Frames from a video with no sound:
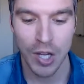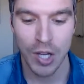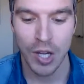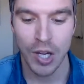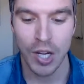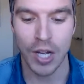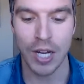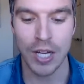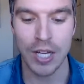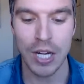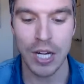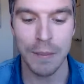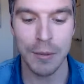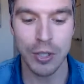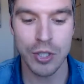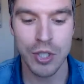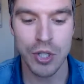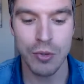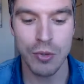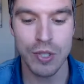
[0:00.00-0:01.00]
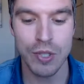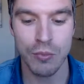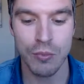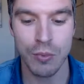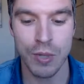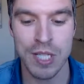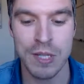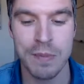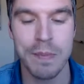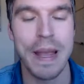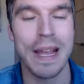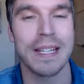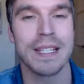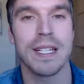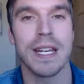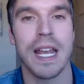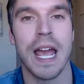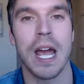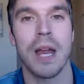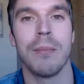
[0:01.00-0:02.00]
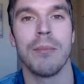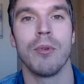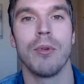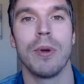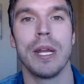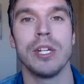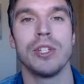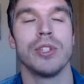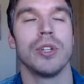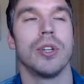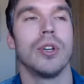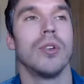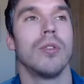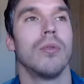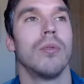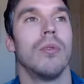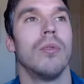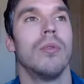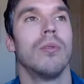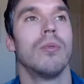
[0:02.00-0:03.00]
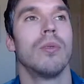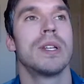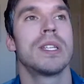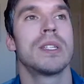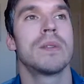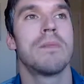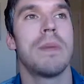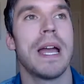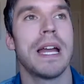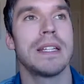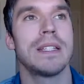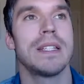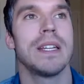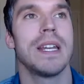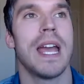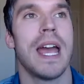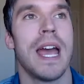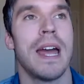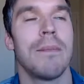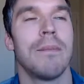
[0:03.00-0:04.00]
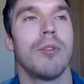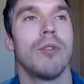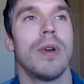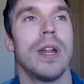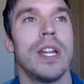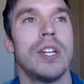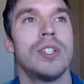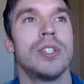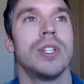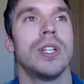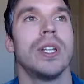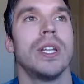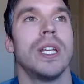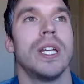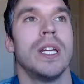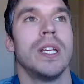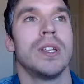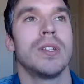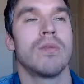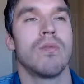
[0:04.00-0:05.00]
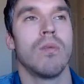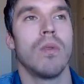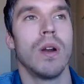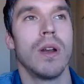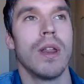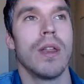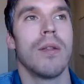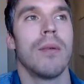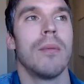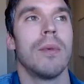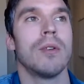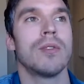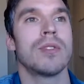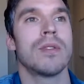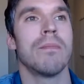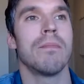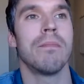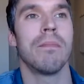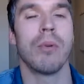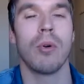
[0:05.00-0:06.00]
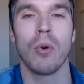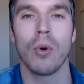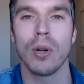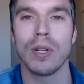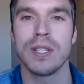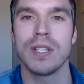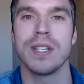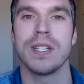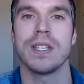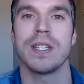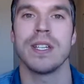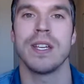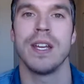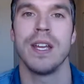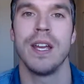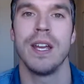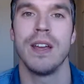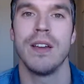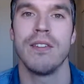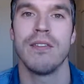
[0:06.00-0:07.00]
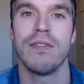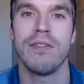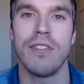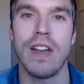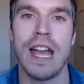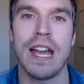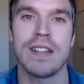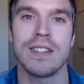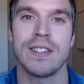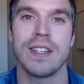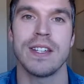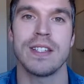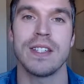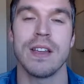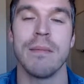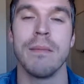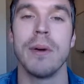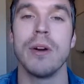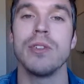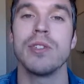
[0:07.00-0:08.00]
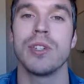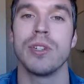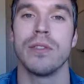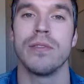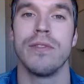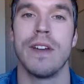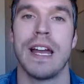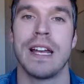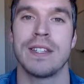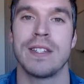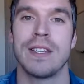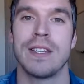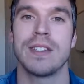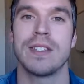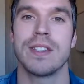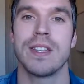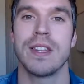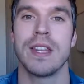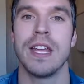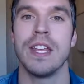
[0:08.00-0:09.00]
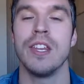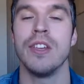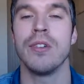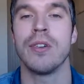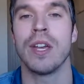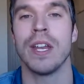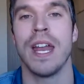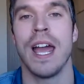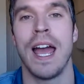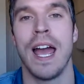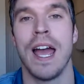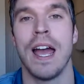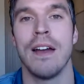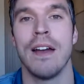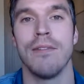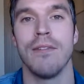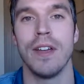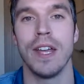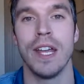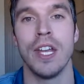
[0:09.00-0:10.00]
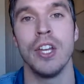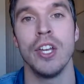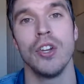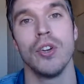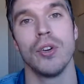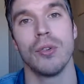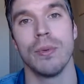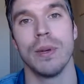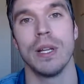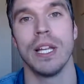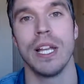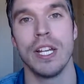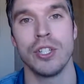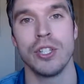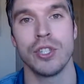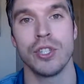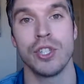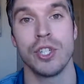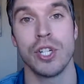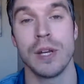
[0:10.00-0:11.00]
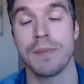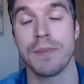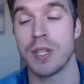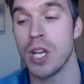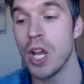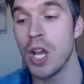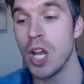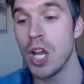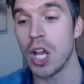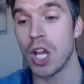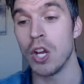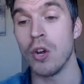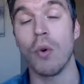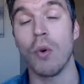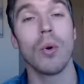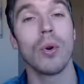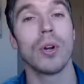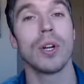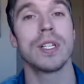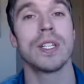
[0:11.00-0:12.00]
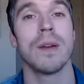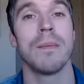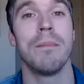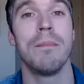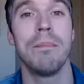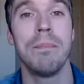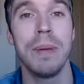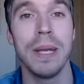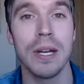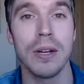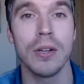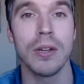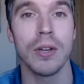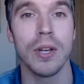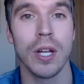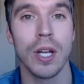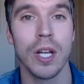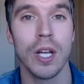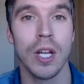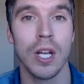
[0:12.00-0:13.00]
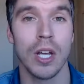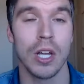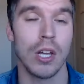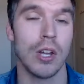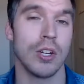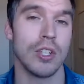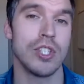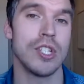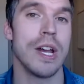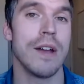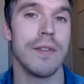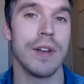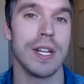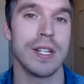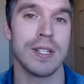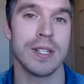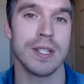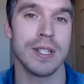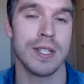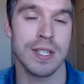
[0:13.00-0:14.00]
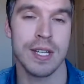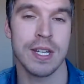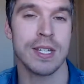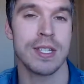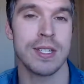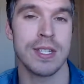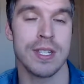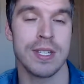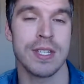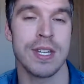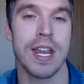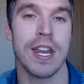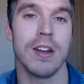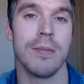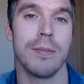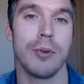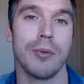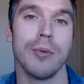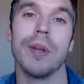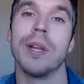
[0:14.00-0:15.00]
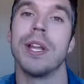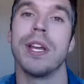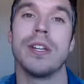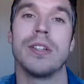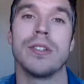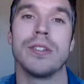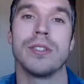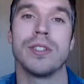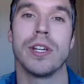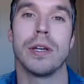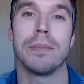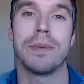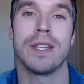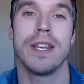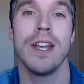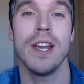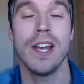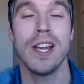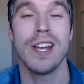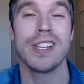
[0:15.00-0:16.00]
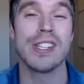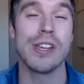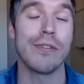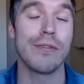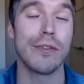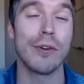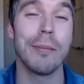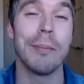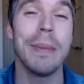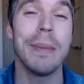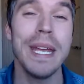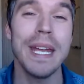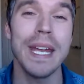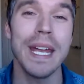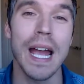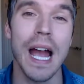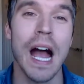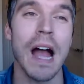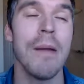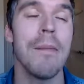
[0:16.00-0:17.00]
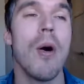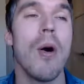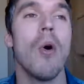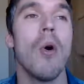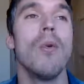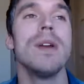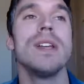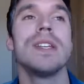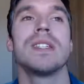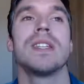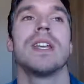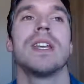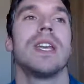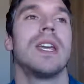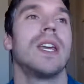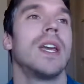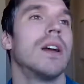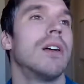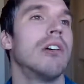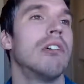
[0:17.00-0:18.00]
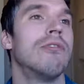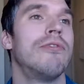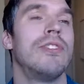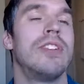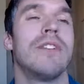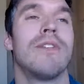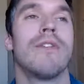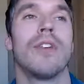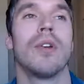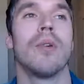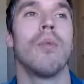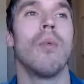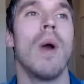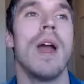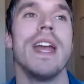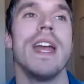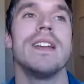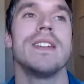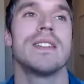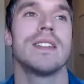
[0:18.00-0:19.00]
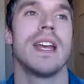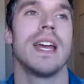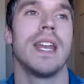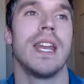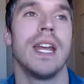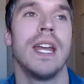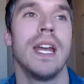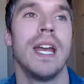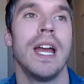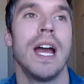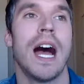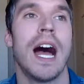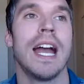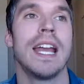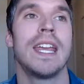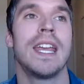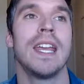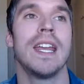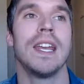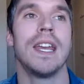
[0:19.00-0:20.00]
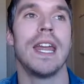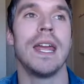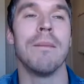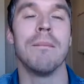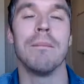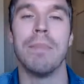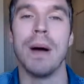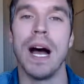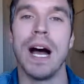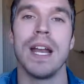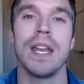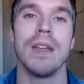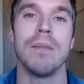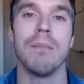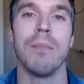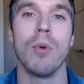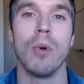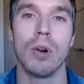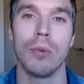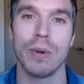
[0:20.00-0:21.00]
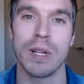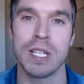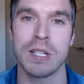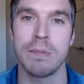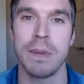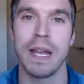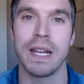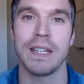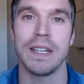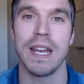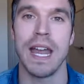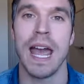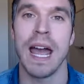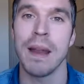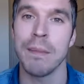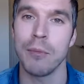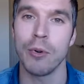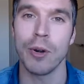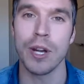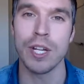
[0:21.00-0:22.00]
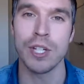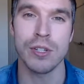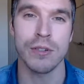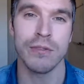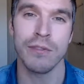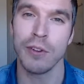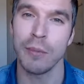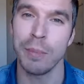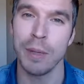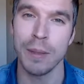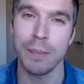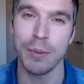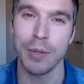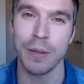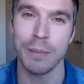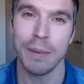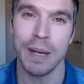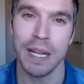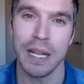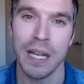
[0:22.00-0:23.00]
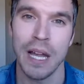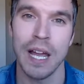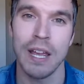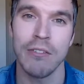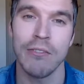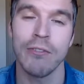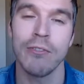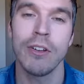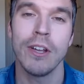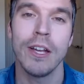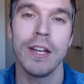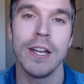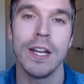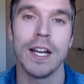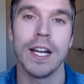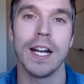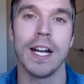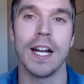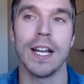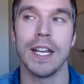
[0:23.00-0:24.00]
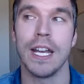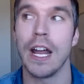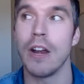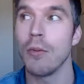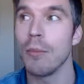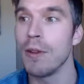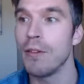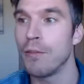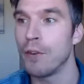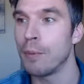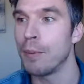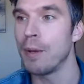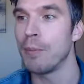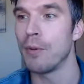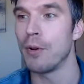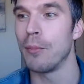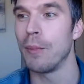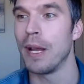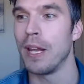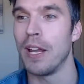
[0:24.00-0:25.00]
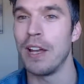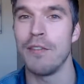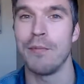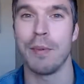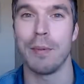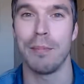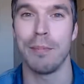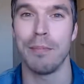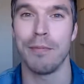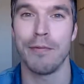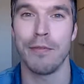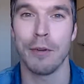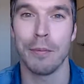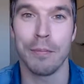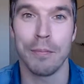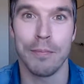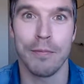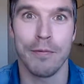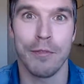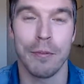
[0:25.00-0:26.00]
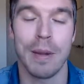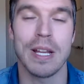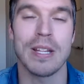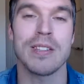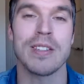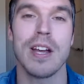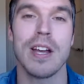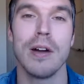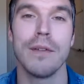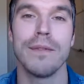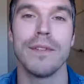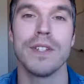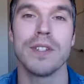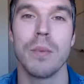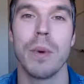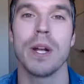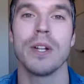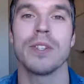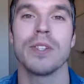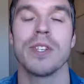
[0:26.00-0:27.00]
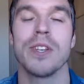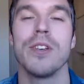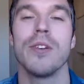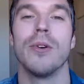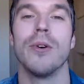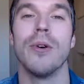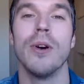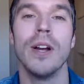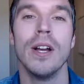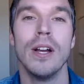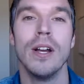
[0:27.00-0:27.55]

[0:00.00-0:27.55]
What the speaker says: Number 2 is respect and admiration. Respect and admiration is one of the most important facets, emotional facets, that you can have in your relationships in order to build longevitous and sustainable relationships. So for me, I'm always thinking of different ways that I can embody more respect and admiration for people in my life. Not only for people in my life, but for myself as well too.